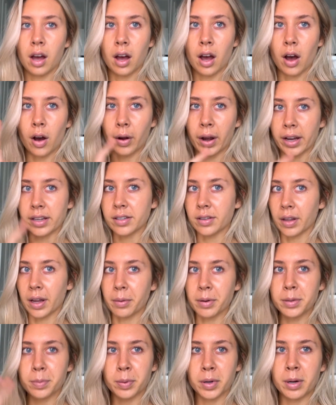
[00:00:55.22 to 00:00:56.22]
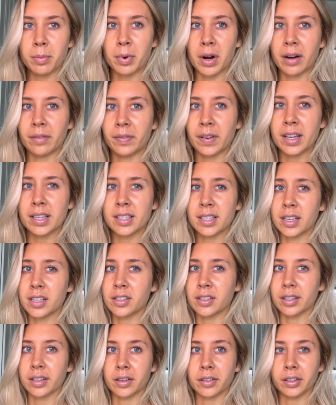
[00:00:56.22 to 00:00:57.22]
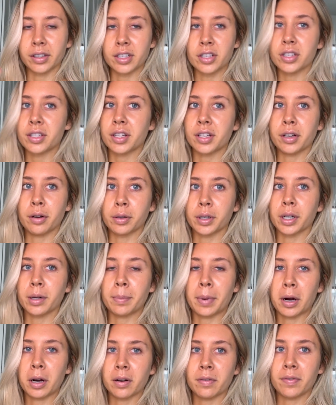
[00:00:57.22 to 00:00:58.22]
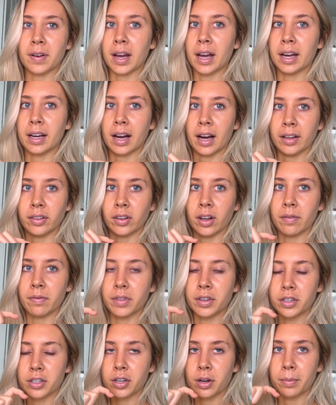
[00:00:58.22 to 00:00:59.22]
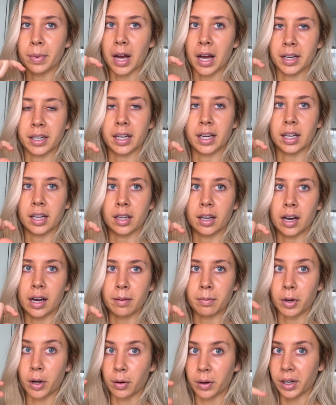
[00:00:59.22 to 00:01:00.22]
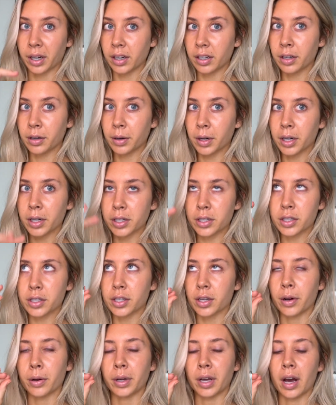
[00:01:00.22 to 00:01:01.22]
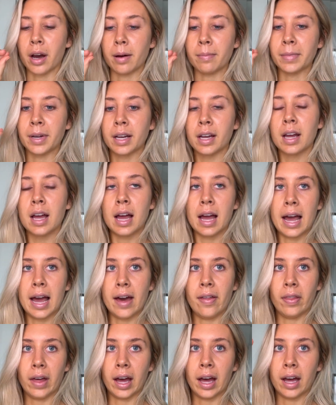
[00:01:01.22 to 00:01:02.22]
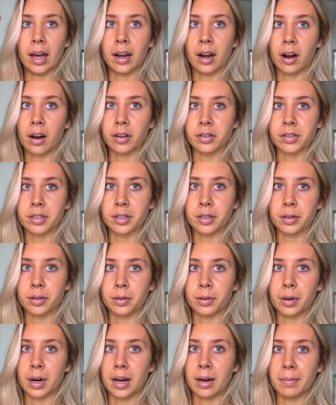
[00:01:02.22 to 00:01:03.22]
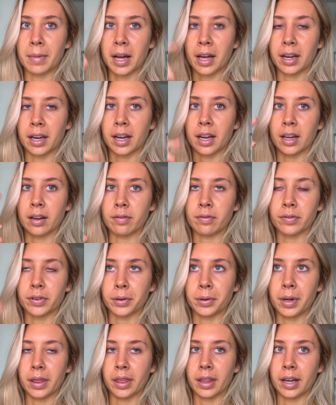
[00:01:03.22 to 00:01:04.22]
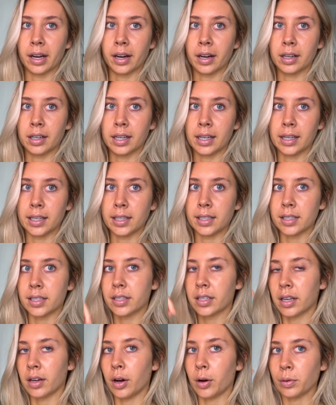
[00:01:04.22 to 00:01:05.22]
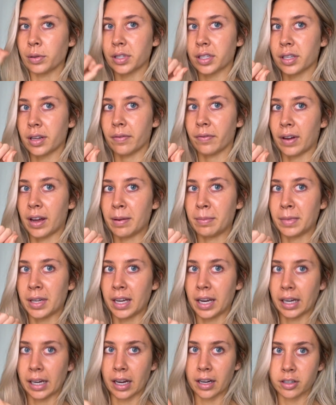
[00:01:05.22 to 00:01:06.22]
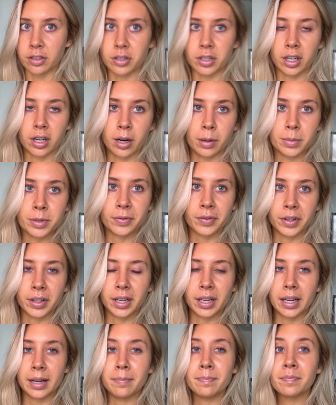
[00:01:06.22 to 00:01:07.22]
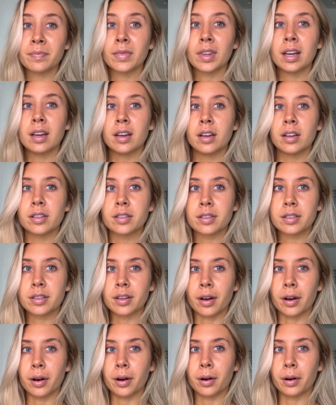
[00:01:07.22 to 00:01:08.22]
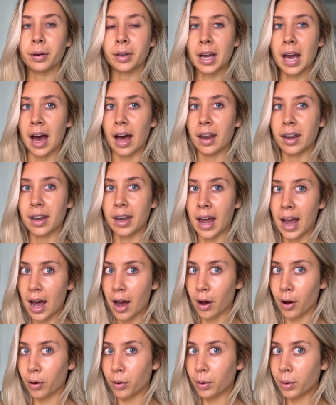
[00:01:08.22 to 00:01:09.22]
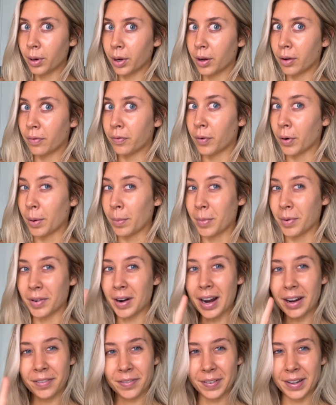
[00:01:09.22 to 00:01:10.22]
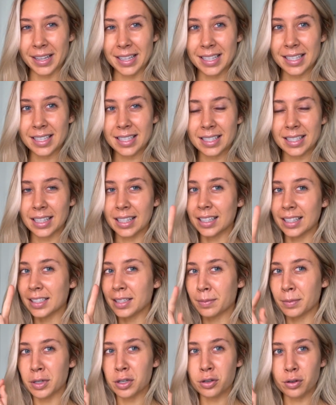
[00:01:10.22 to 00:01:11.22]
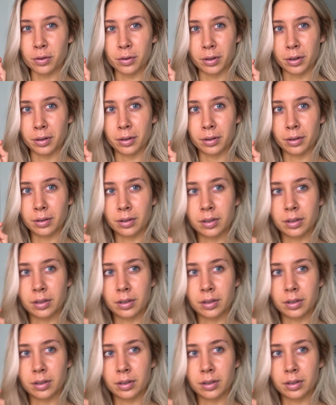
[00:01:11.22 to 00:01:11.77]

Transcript: Okay, so that was pre-breakfast. It's literally just a yogurt parfait. I love the Chobani coconut yogurt, so yum. And then I'll do honey and fruit there and oats if I'm needing extra carbs for the day. So yeah, now for breakfast, let me show you.